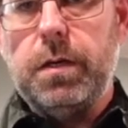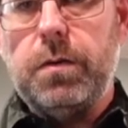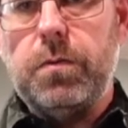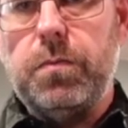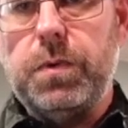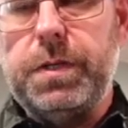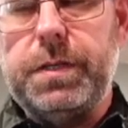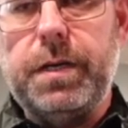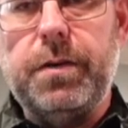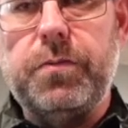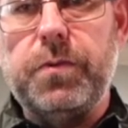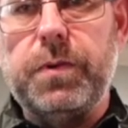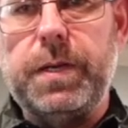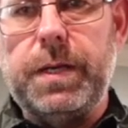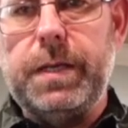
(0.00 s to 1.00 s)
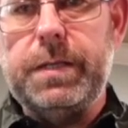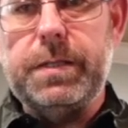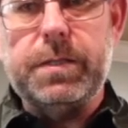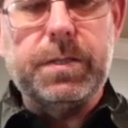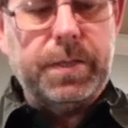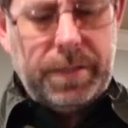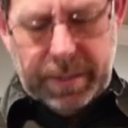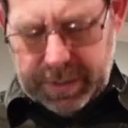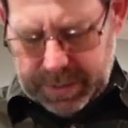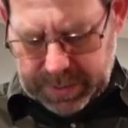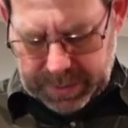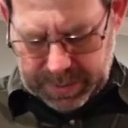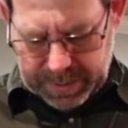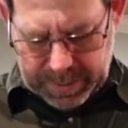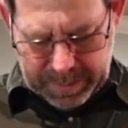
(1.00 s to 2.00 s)
retail for these.
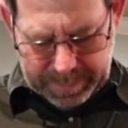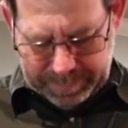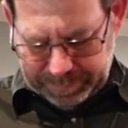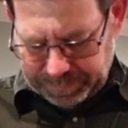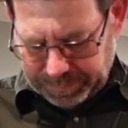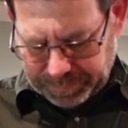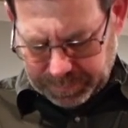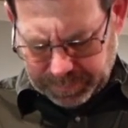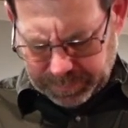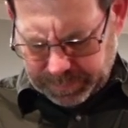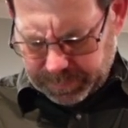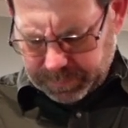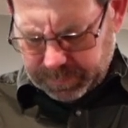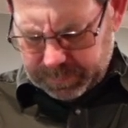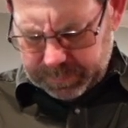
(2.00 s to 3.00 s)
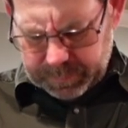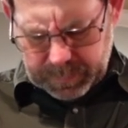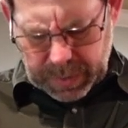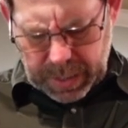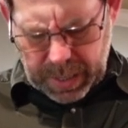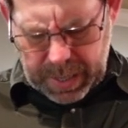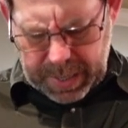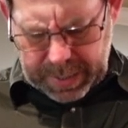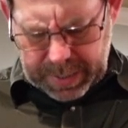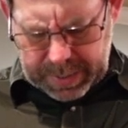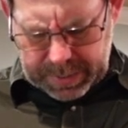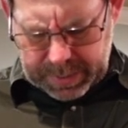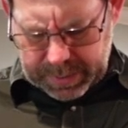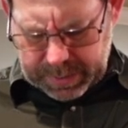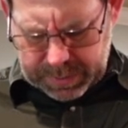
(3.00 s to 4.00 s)
So
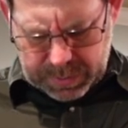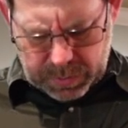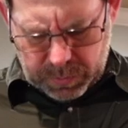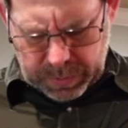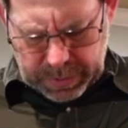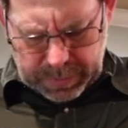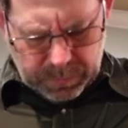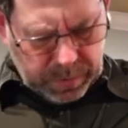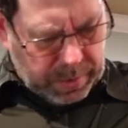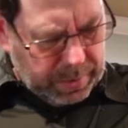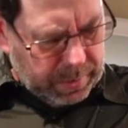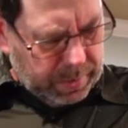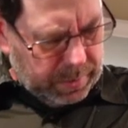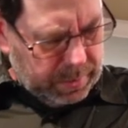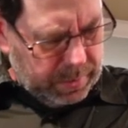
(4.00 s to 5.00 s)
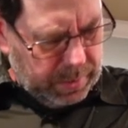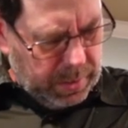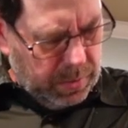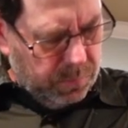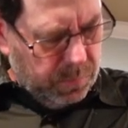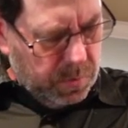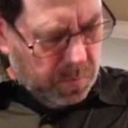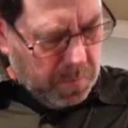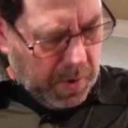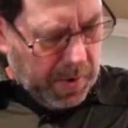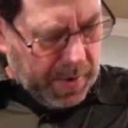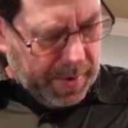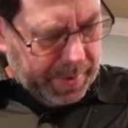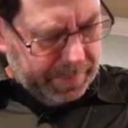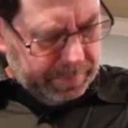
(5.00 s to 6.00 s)
when I give you
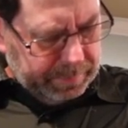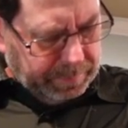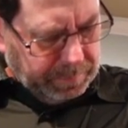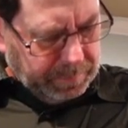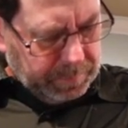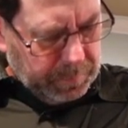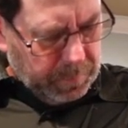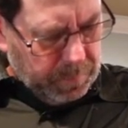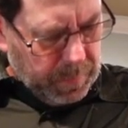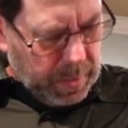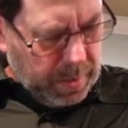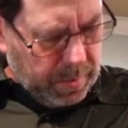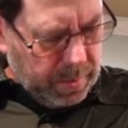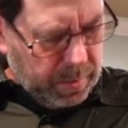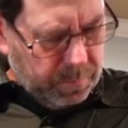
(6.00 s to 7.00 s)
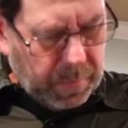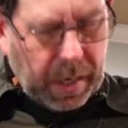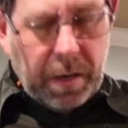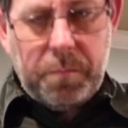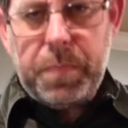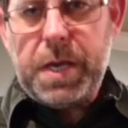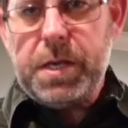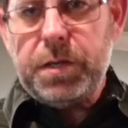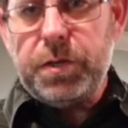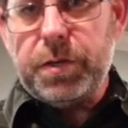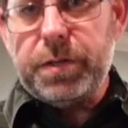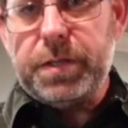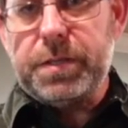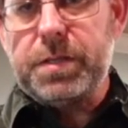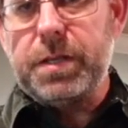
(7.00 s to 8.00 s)
my my opinion
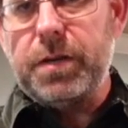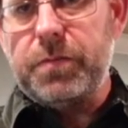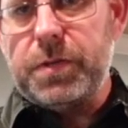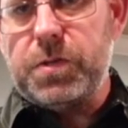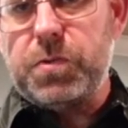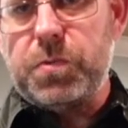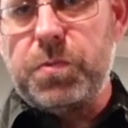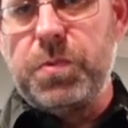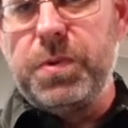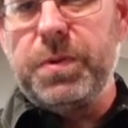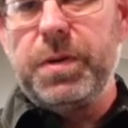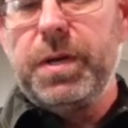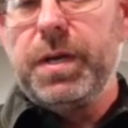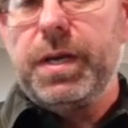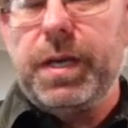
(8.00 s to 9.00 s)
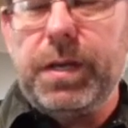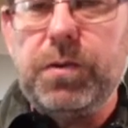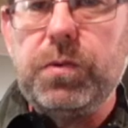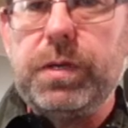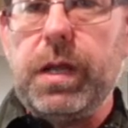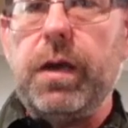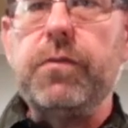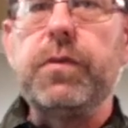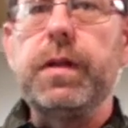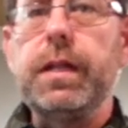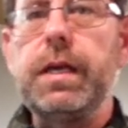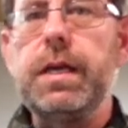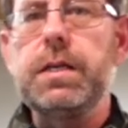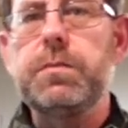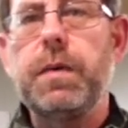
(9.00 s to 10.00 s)
on this stuff, it
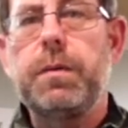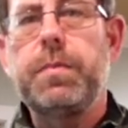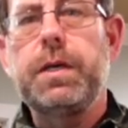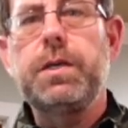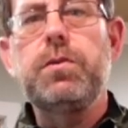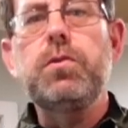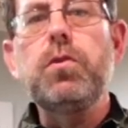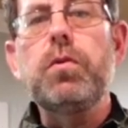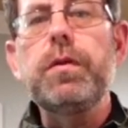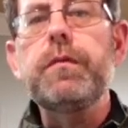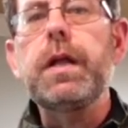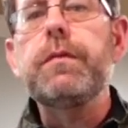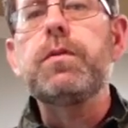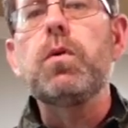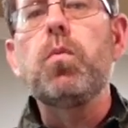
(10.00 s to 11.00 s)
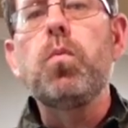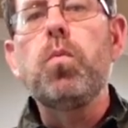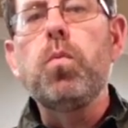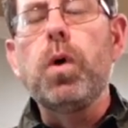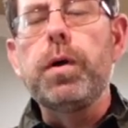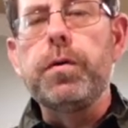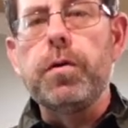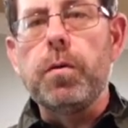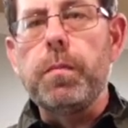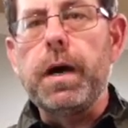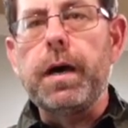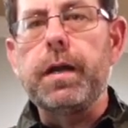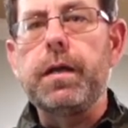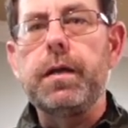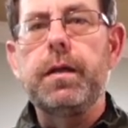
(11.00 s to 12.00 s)
definitely is my opinion. You don't even have to wonder
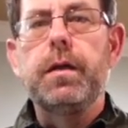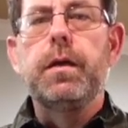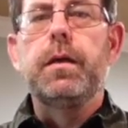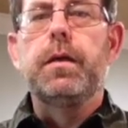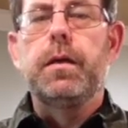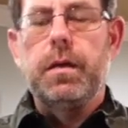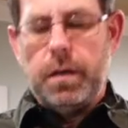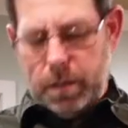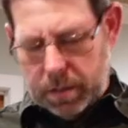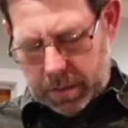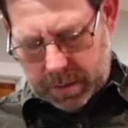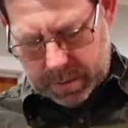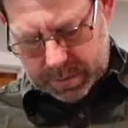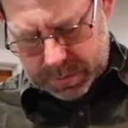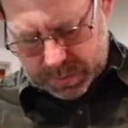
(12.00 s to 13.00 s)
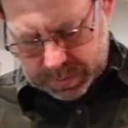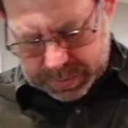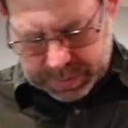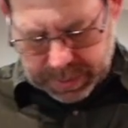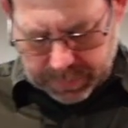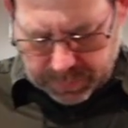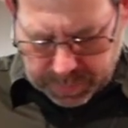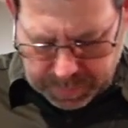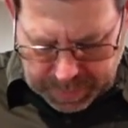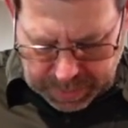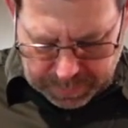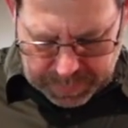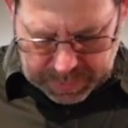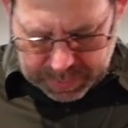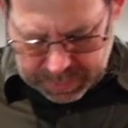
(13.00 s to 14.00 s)
about it. So it's definitely my
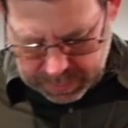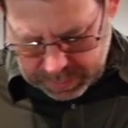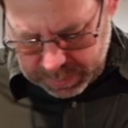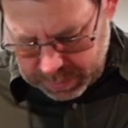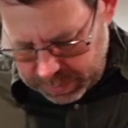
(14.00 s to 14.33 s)
opinion.